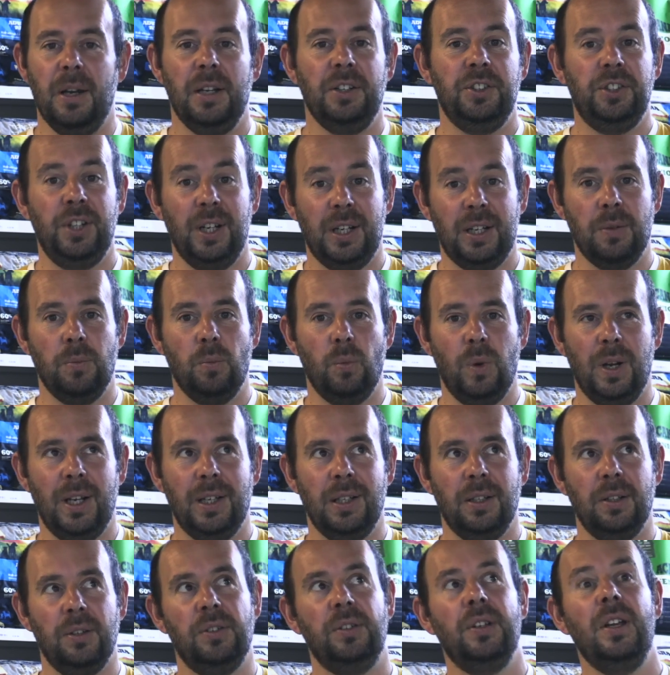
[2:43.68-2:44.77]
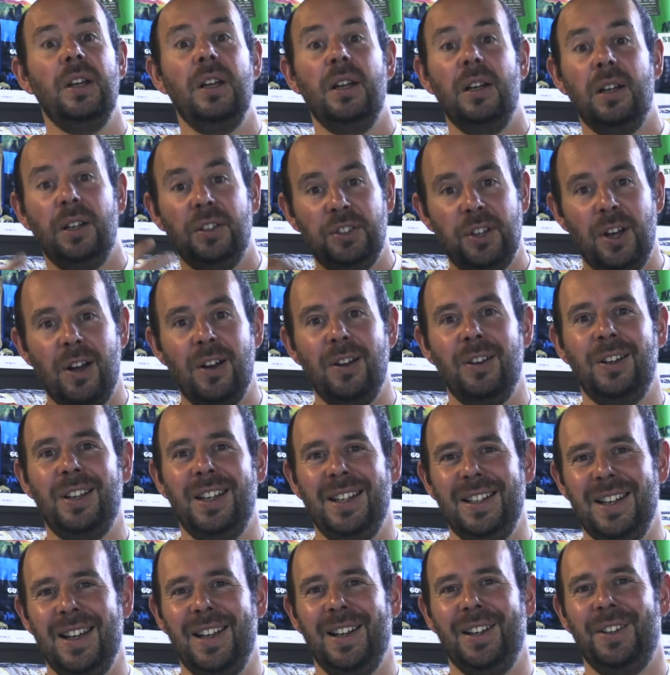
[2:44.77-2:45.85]
chicken wings,
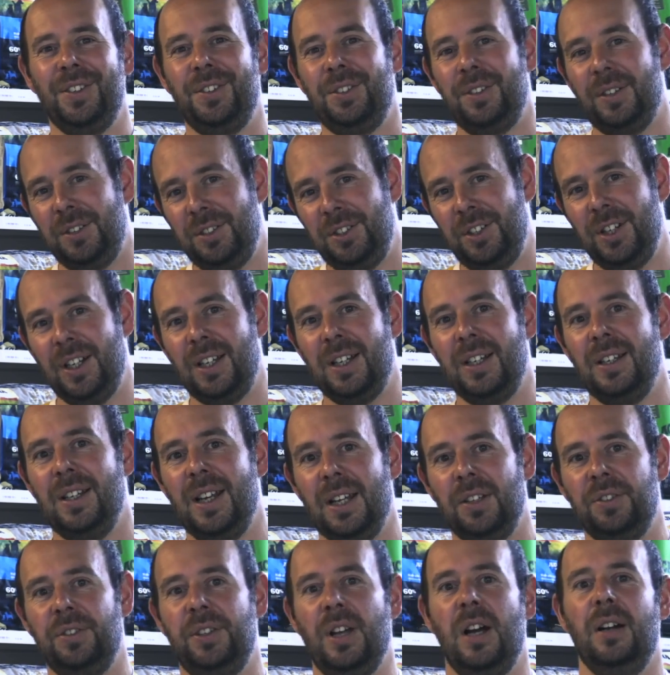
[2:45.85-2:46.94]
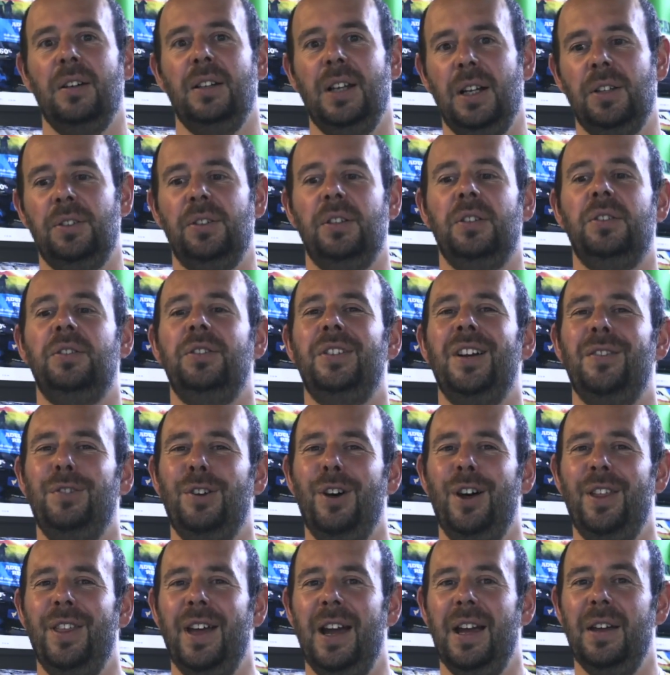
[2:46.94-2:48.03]
turkey necks, chicken necks, duck necks, stuff
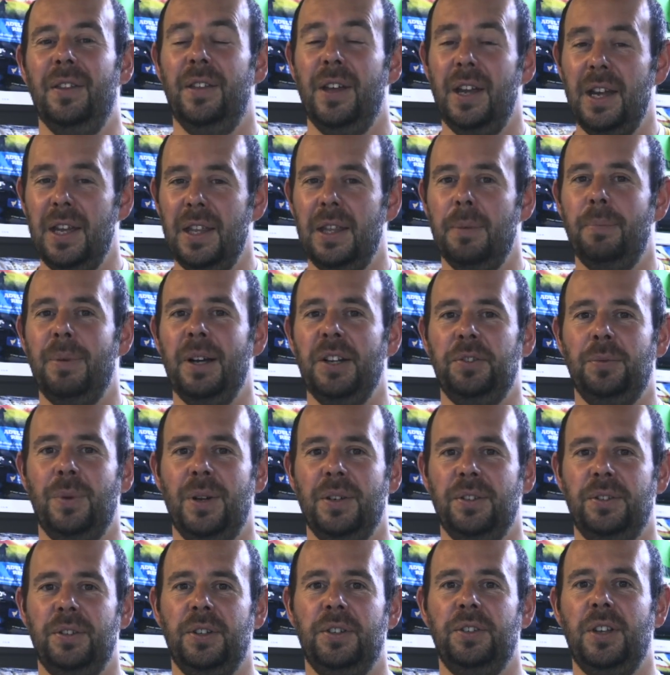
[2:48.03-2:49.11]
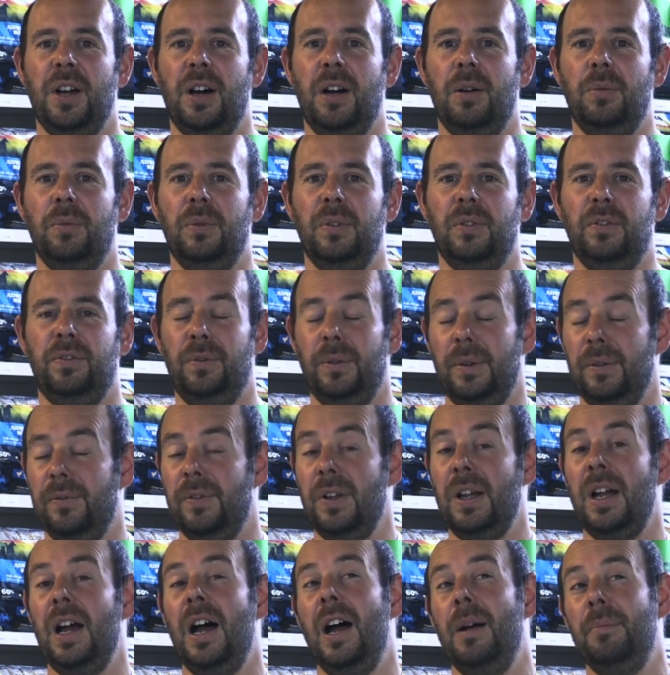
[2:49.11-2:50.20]
like that. They're the best ones to start with,
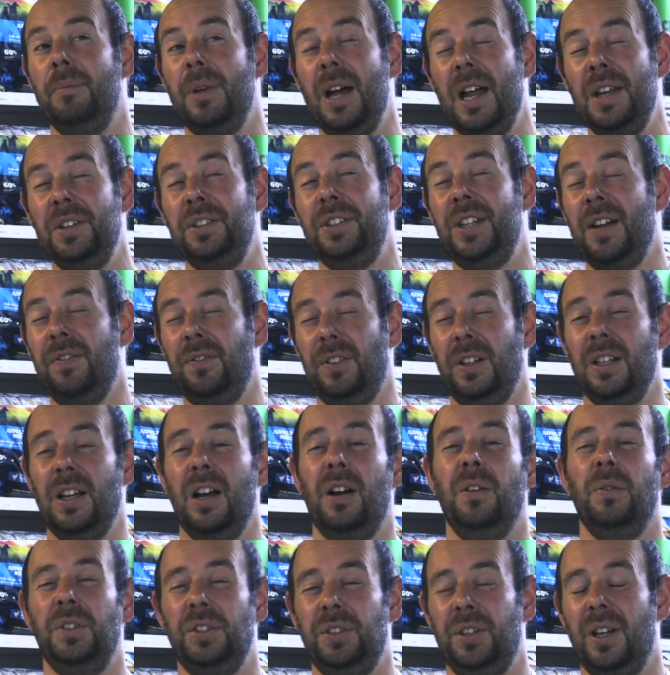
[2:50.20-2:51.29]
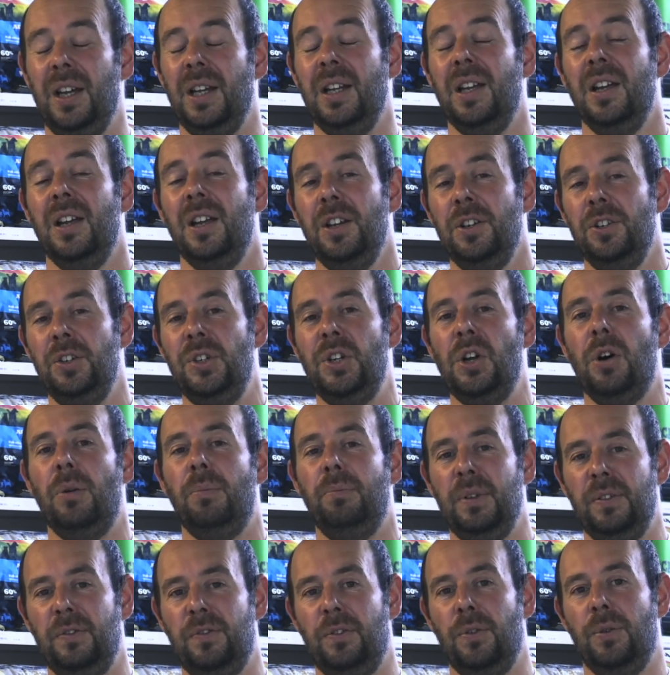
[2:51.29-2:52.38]
and definitely I would say
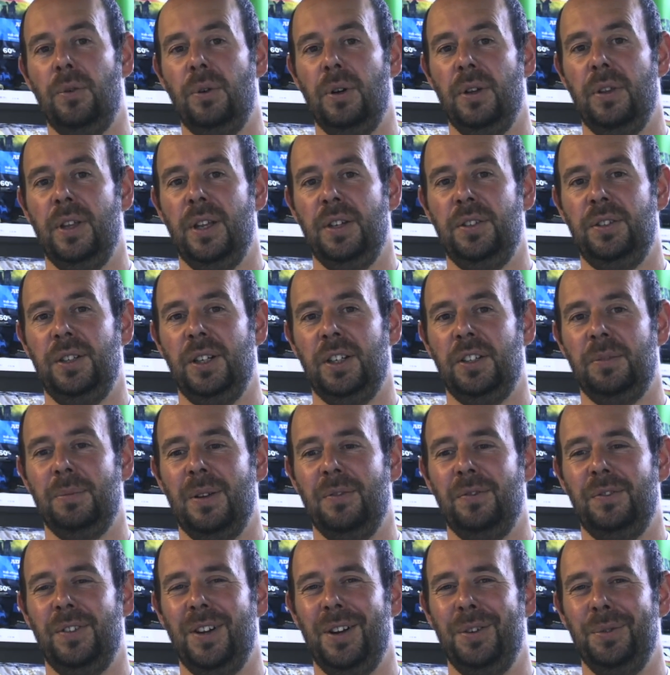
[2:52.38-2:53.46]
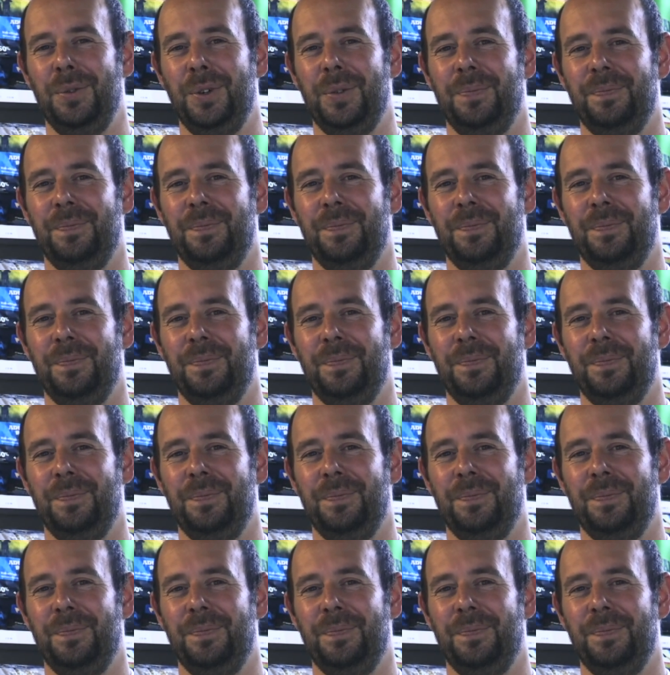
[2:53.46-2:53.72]
not before they're 6 months old.